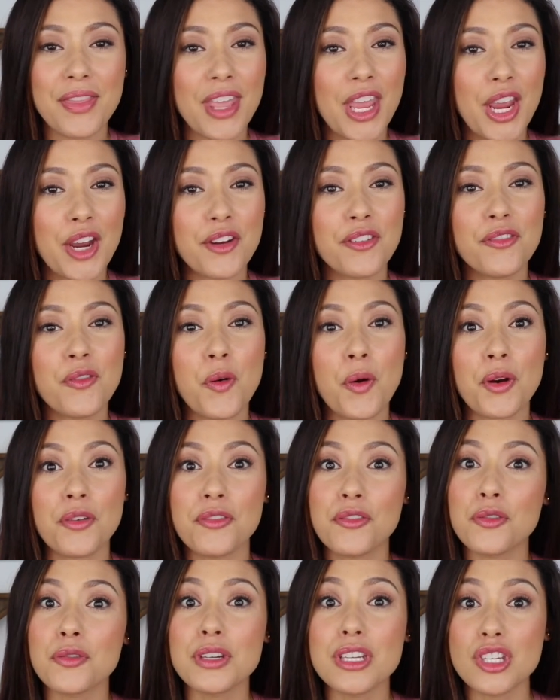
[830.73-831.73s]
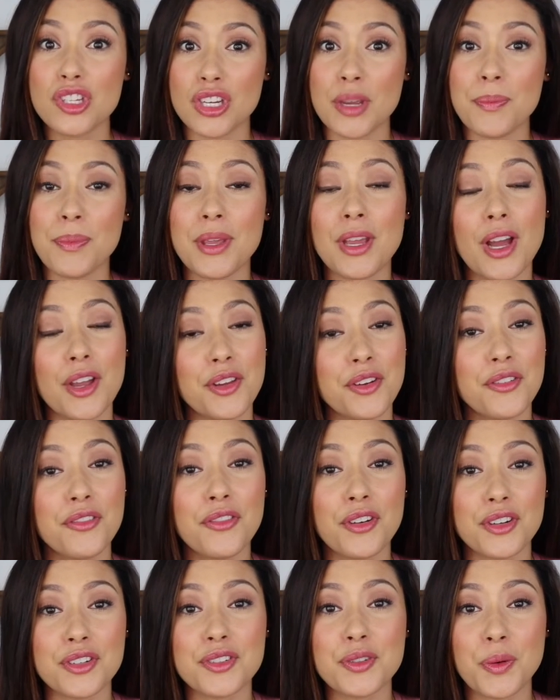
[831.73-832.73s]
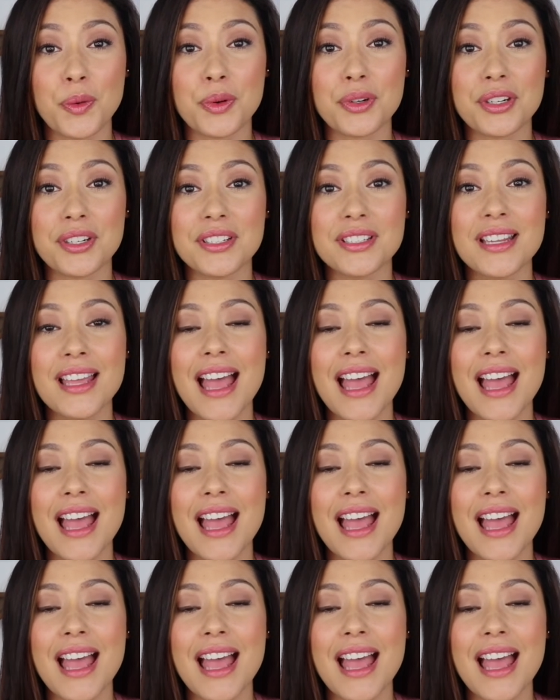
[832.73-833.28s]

there for free shipping on your first order.